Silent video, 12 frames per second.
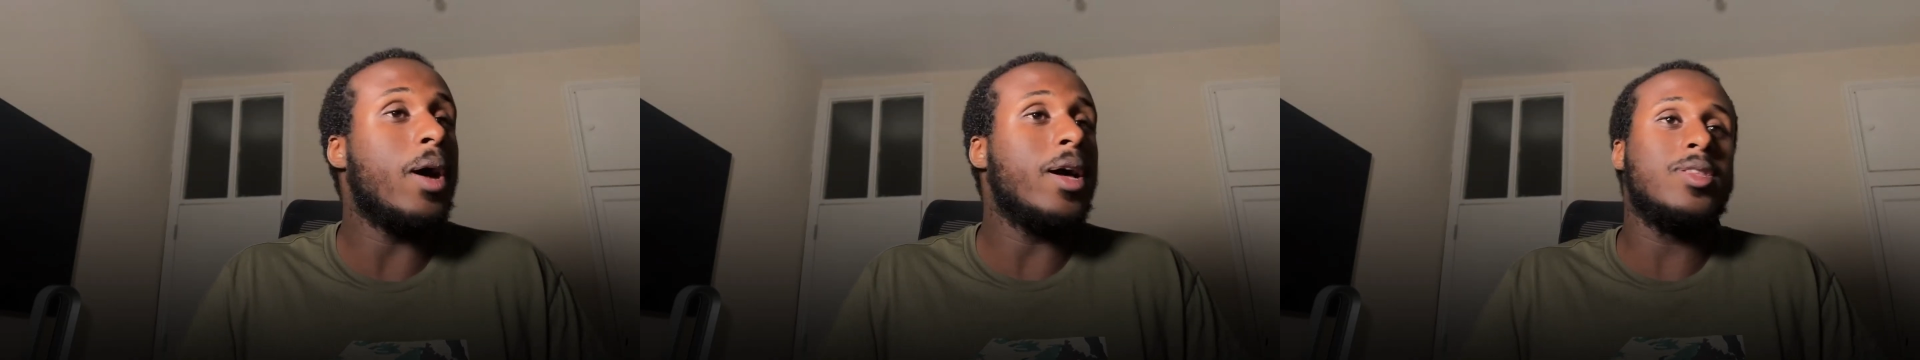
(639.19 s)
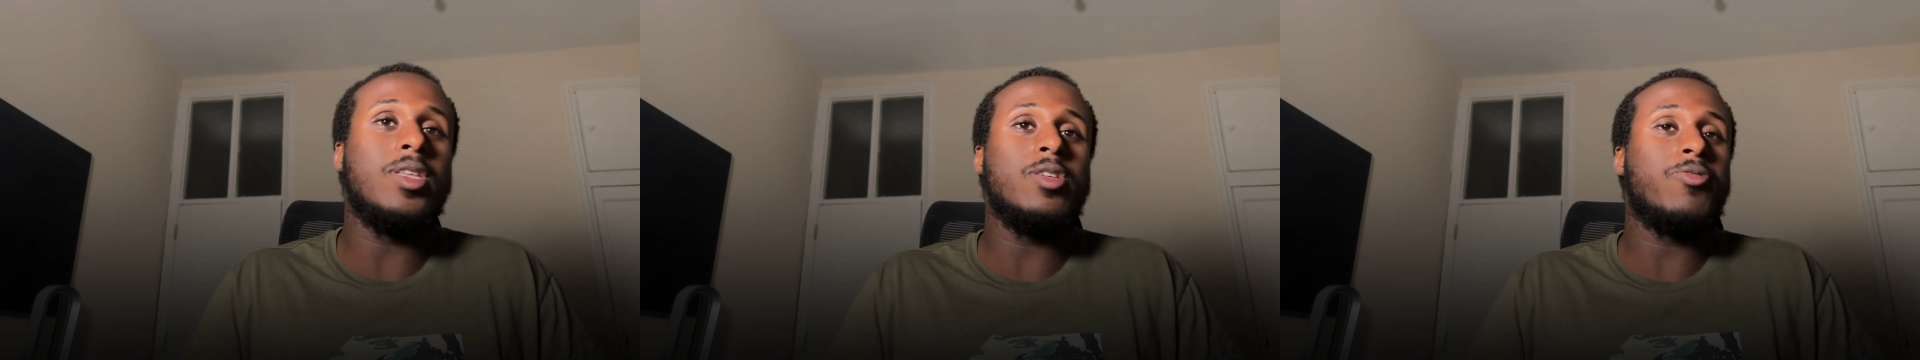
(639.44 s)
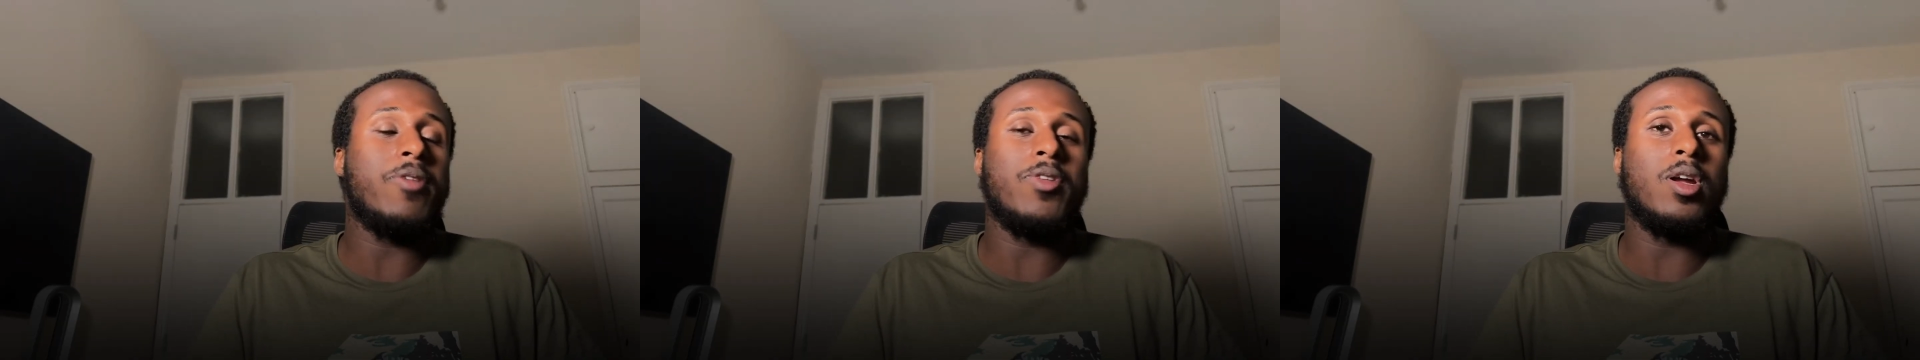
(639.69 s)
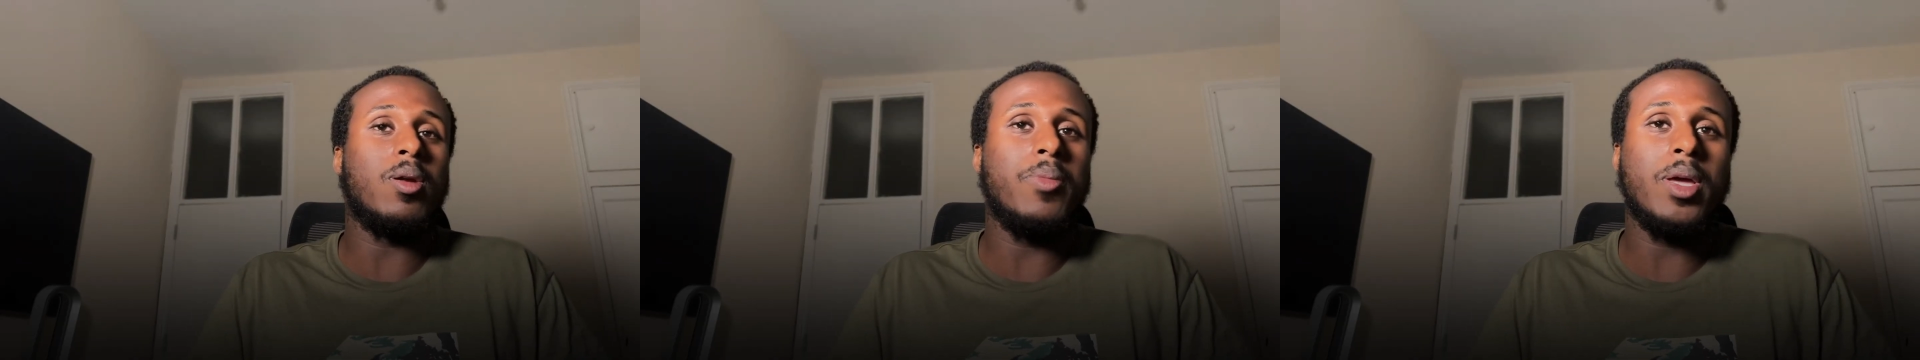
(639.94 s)
these 5 are going
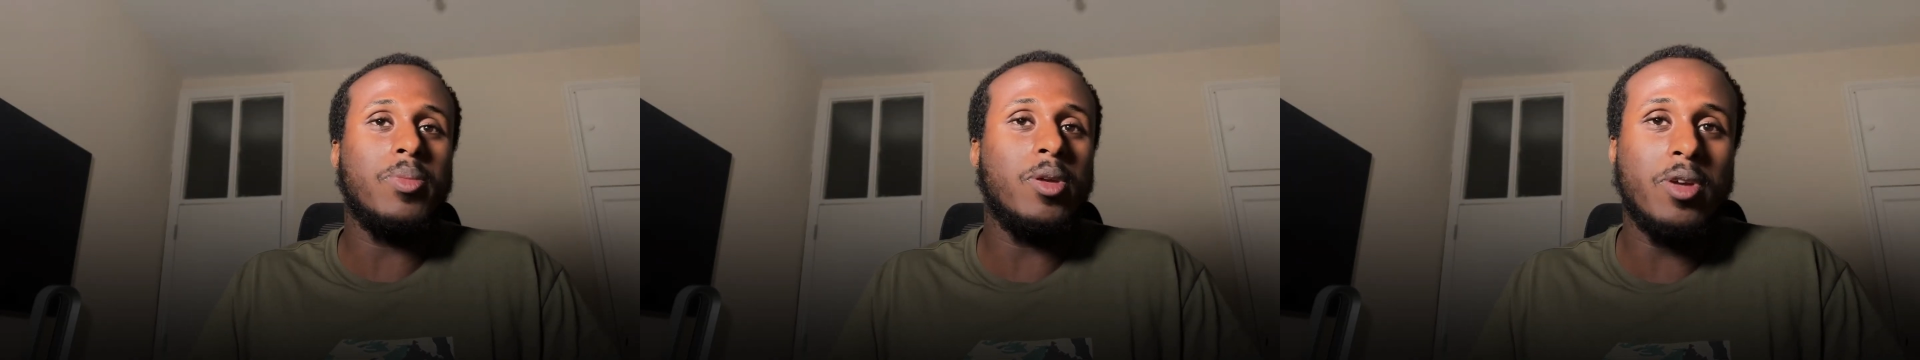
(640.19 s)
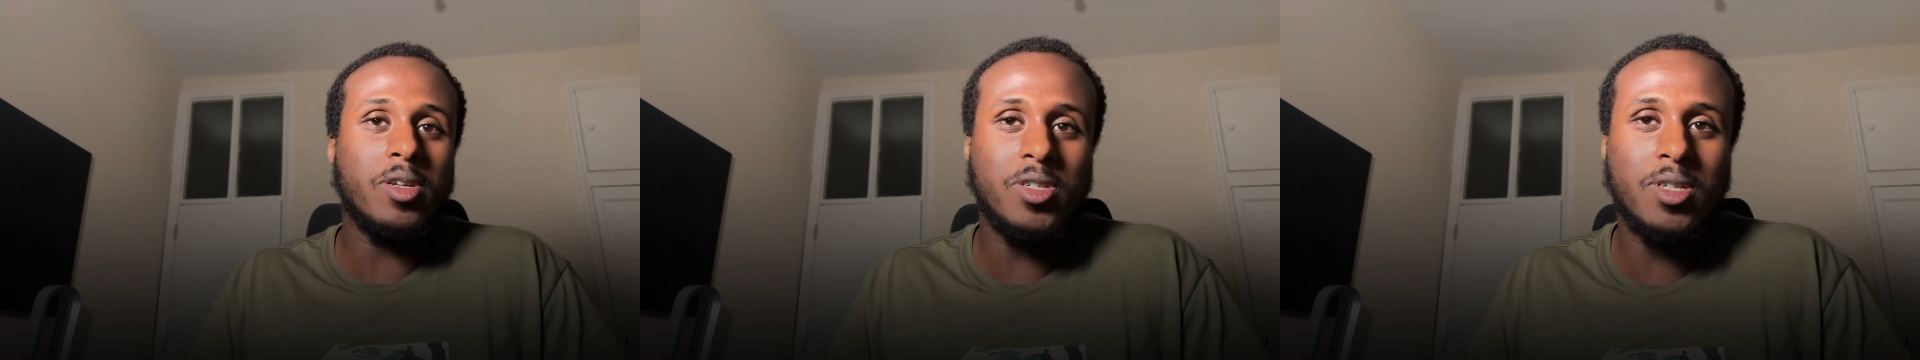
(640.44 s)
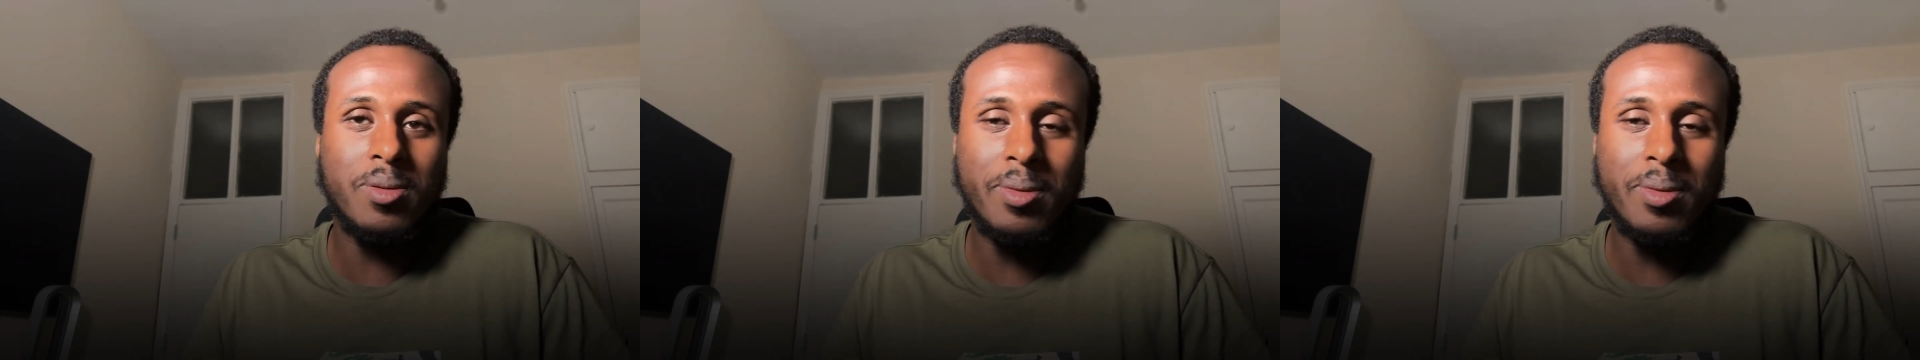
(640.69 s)
to make me rich.